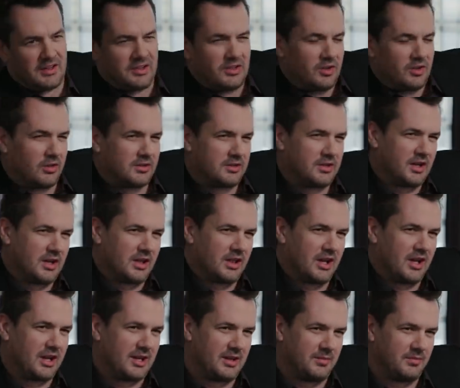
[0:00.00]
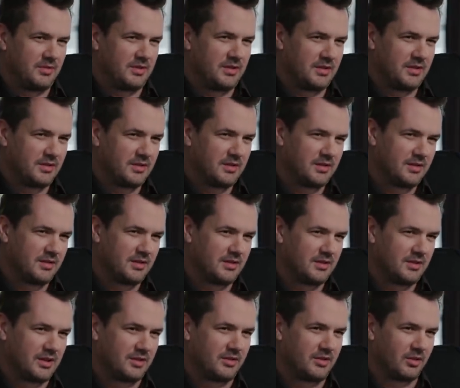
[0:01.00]
The doctor claimed
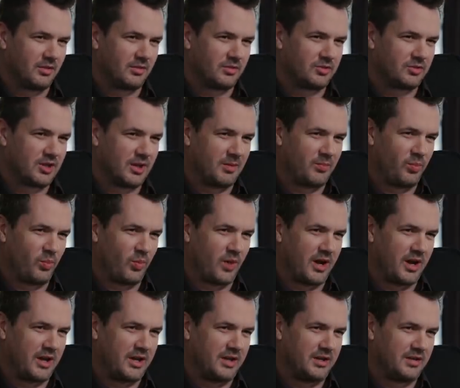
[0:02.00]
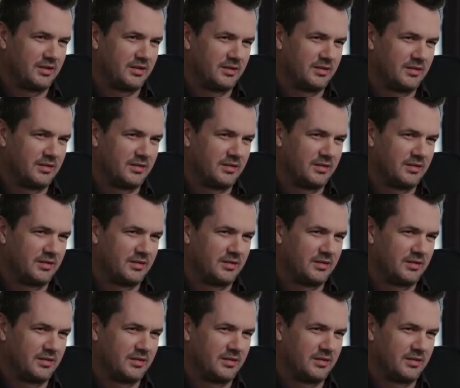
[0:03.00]
that Donald Trump weighed